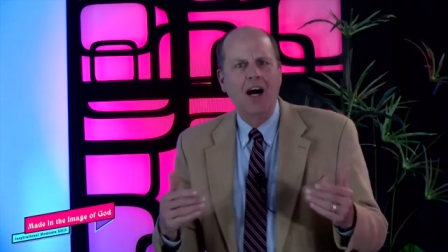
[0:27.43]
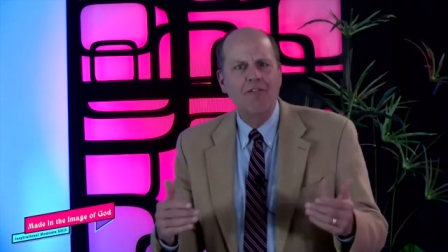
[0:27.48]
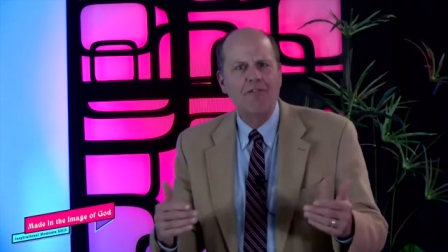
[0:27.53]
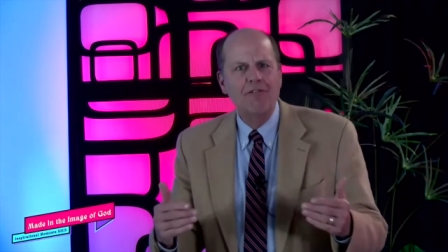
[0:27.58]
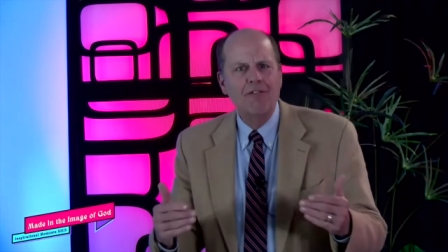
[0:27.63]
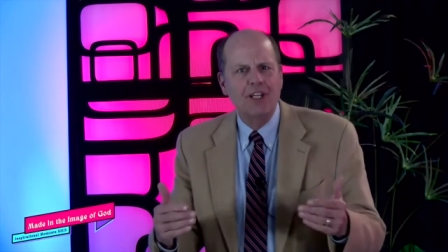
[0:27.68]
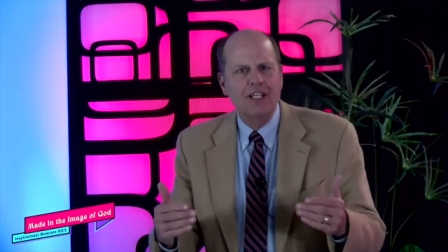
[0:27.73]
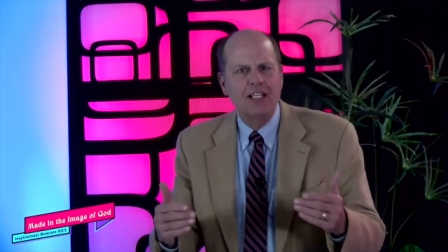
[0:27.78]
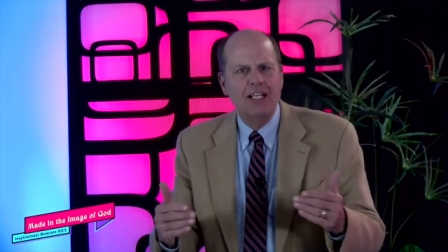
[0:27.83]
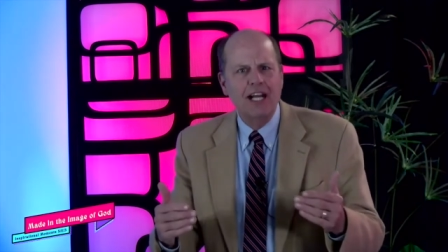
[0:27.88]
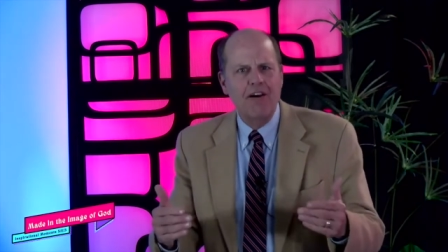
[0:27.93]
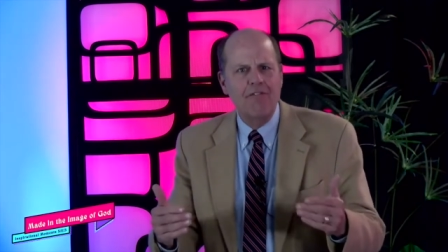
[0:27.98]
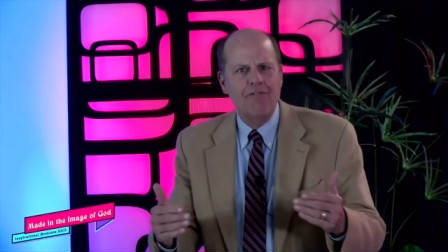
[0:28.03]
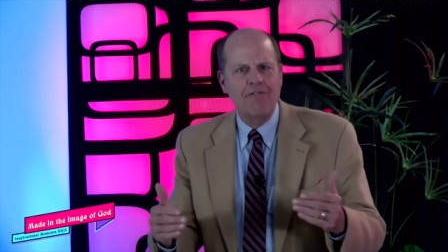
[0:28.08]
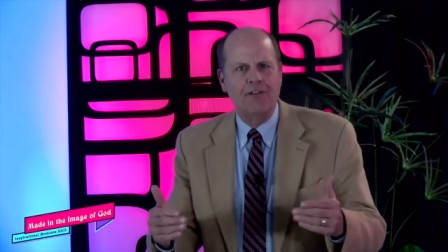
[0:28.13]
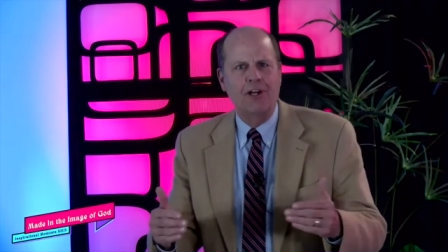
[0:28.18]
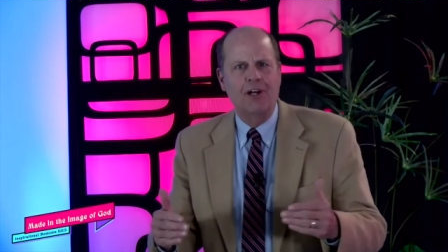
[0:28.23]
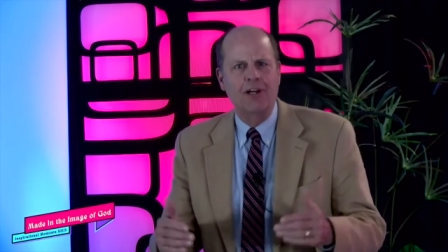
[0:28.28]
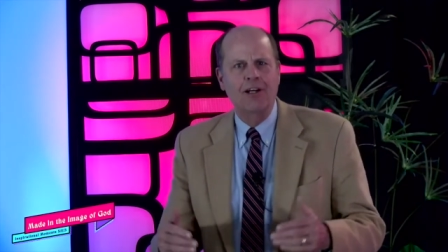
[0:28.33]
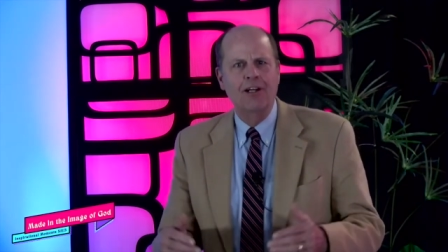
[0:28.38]
of the
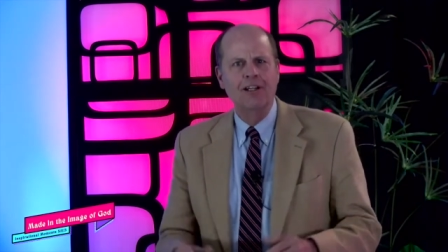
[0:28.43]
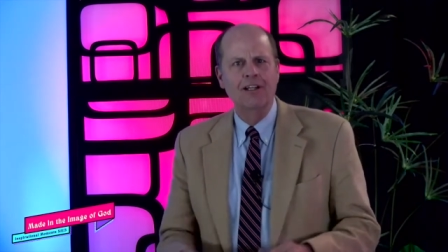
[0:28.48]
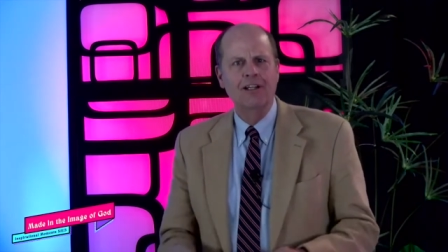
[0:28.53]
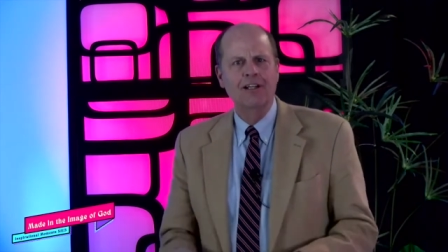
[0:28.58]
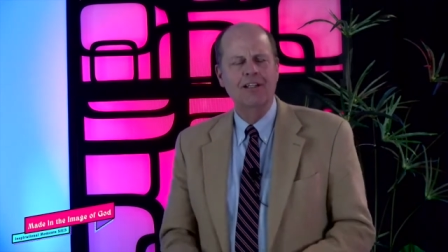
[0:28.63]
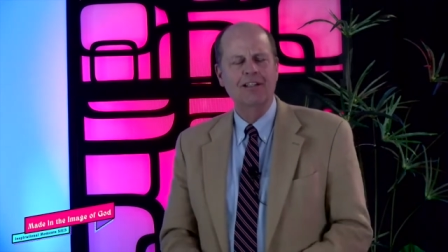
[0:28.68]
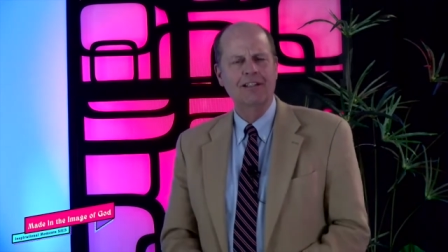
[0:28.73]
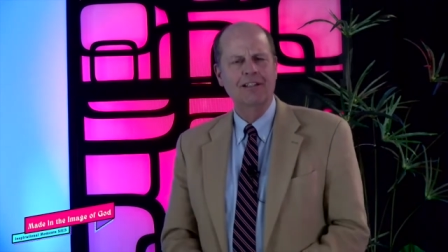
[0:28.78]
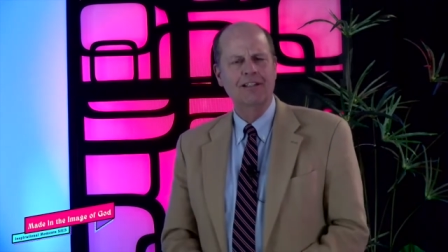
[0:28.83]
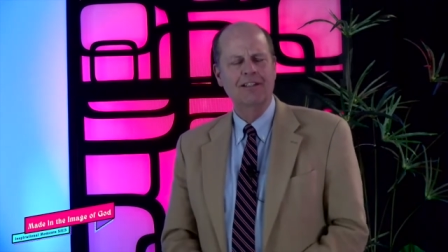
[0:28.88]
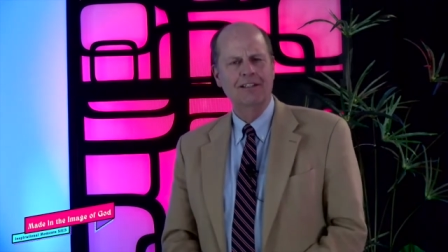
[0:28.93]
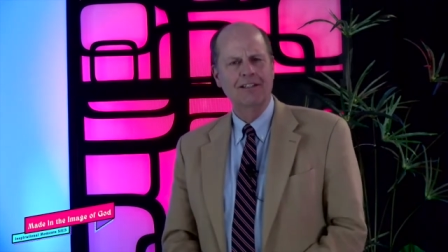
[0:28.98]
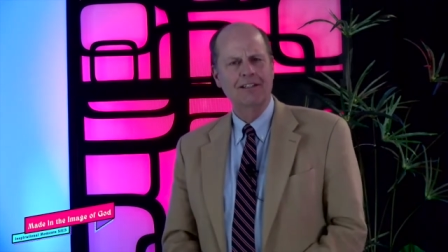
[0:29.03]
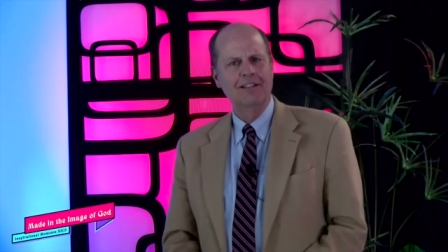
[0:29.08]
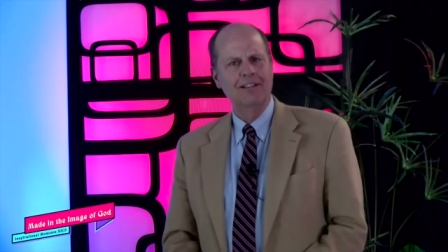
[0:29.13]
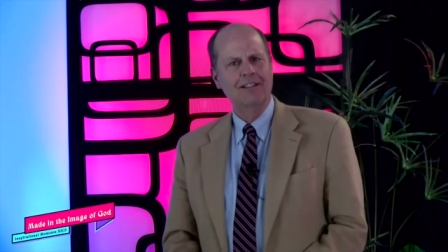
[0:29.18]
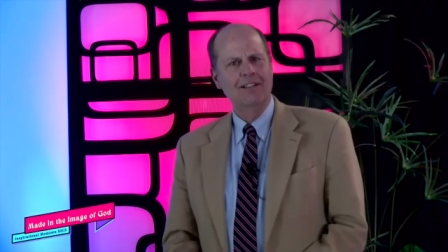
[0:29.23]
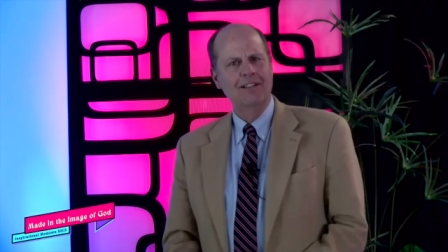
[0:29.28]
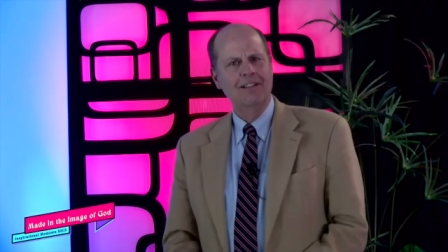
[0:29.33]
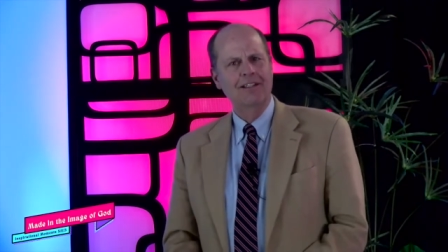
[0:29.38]
governor.
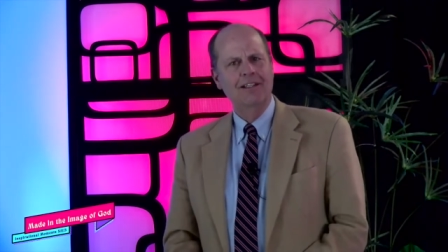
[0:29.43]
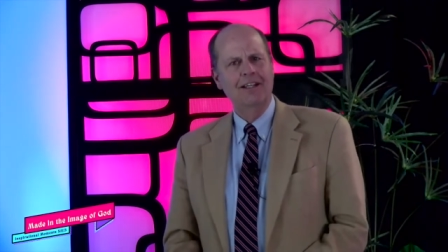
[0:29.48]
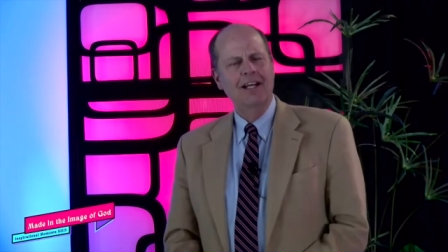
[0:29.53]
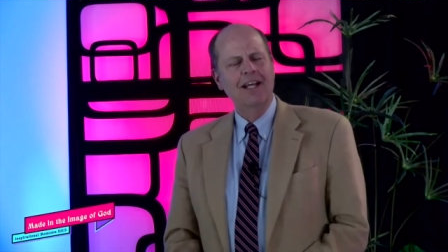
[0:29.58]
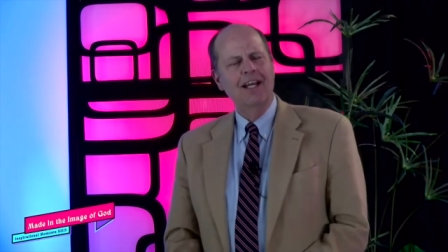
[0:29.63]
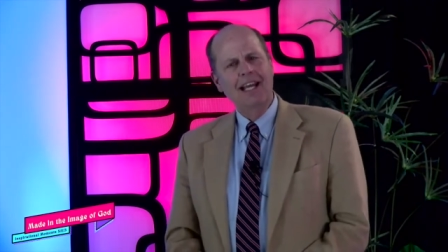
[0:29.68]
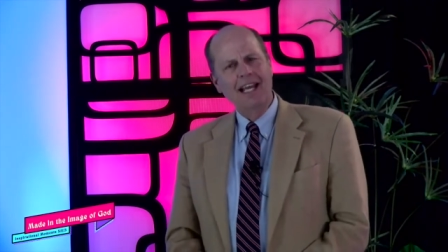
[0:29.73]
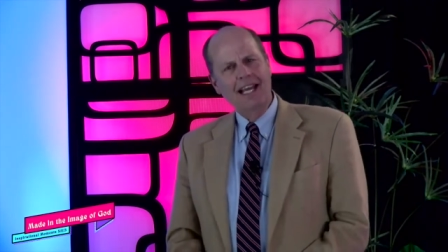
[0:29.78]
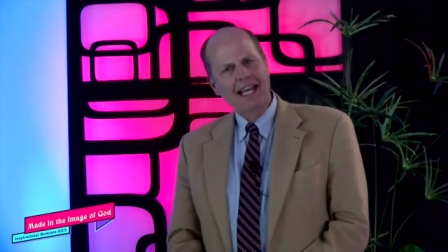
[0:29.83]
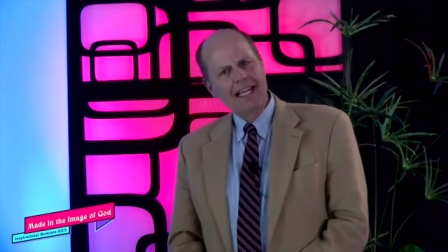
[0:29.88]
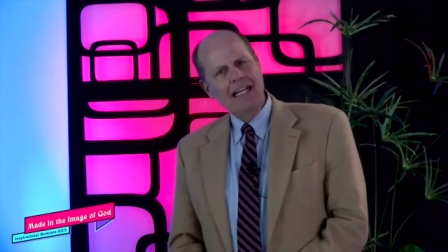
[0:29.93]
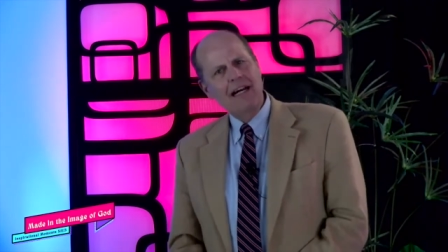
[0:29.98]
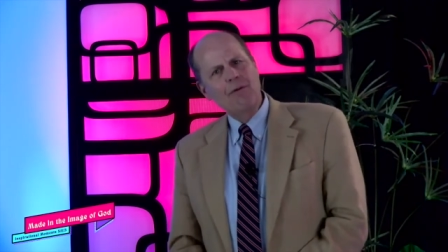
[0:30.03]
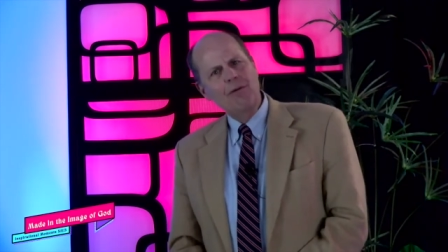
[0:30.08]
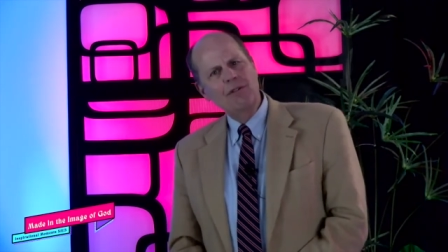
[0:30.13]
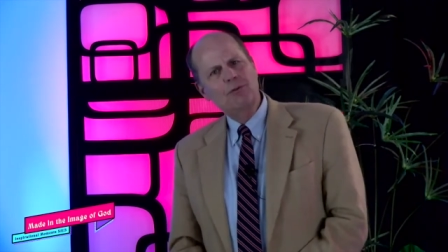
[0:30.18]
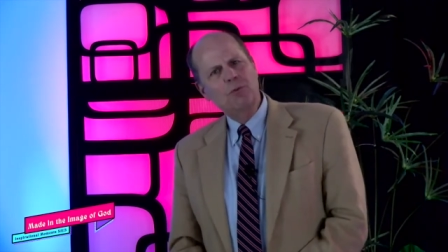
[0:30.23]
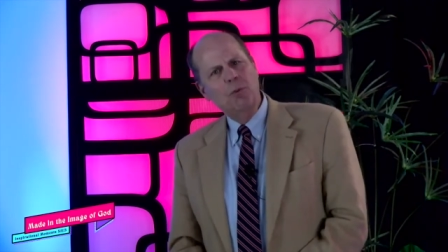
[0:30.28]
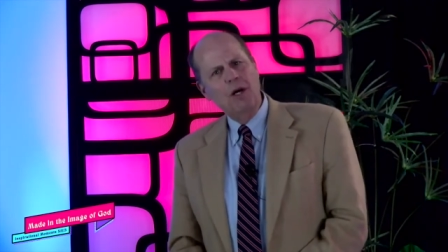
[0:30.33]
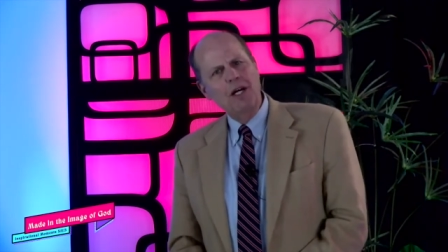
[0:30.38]
And
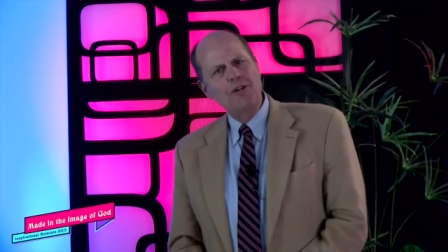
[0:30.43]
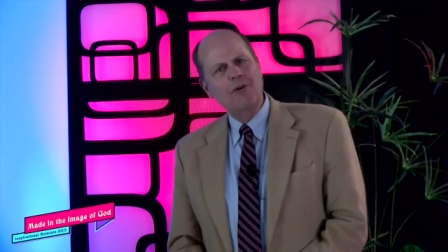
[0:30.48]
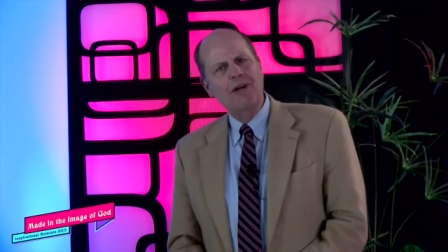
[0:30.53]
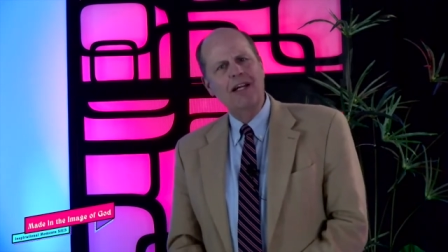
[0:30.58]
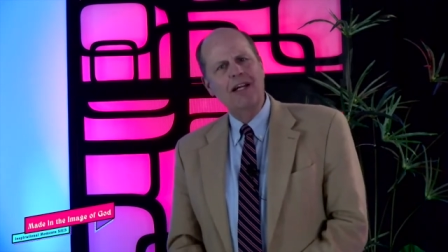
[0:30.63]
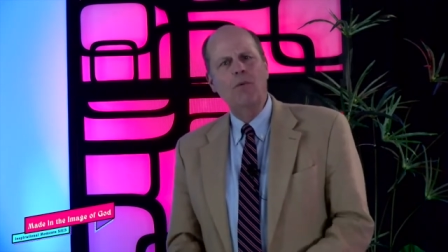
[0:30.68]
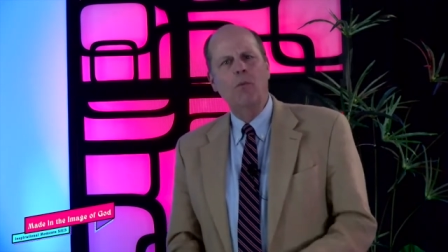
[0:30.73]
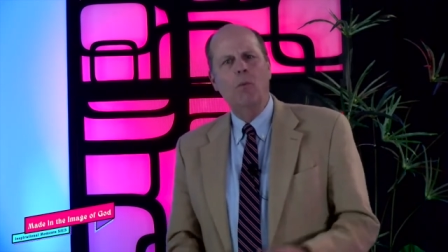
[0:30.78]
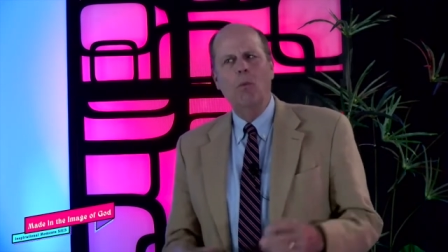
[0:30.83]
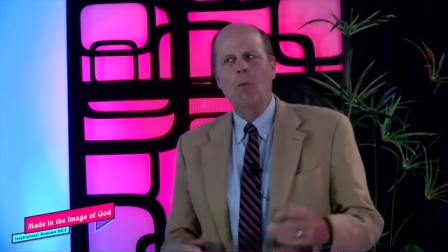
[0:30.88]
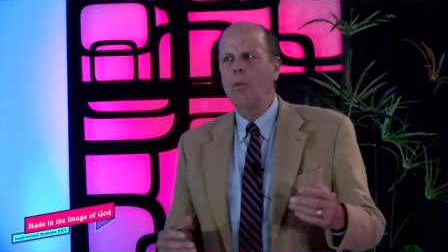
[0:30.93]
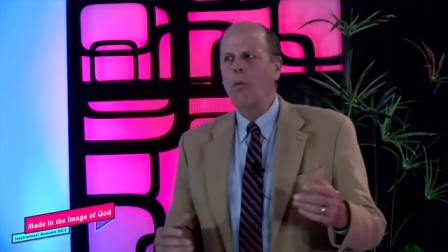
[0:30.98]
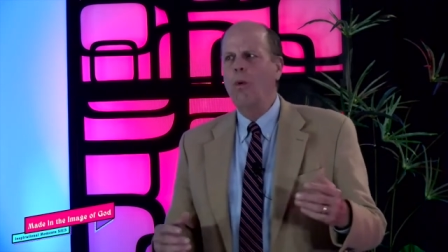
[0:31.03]
I was wondering